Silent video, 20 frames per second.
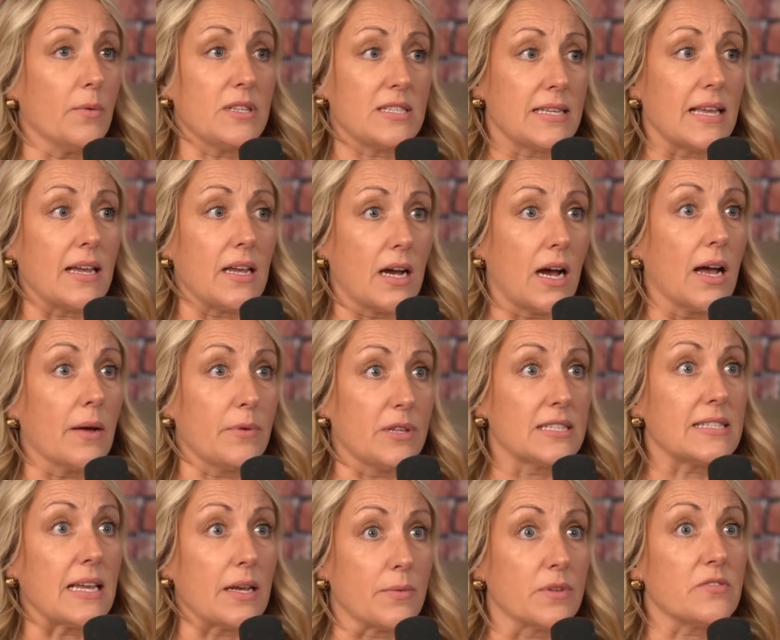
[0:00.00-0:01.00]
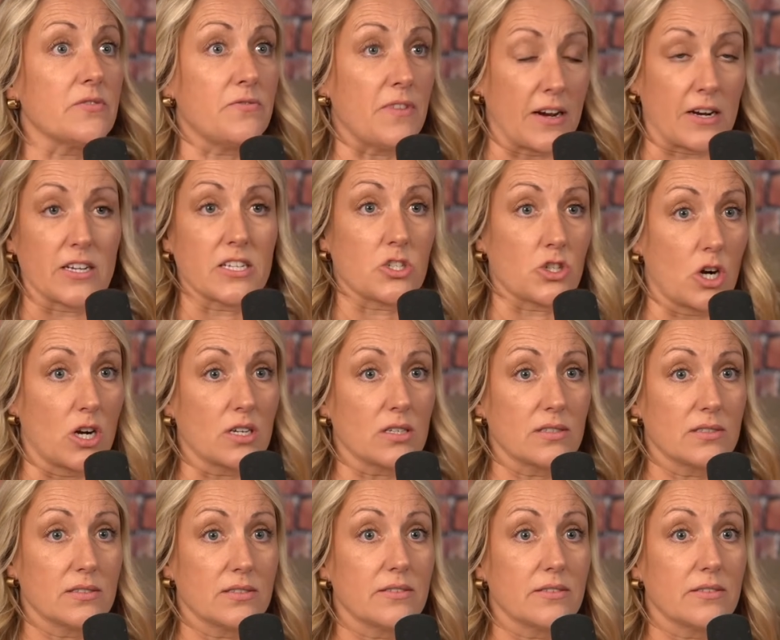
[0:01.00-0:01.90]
would say I would say it was very strong.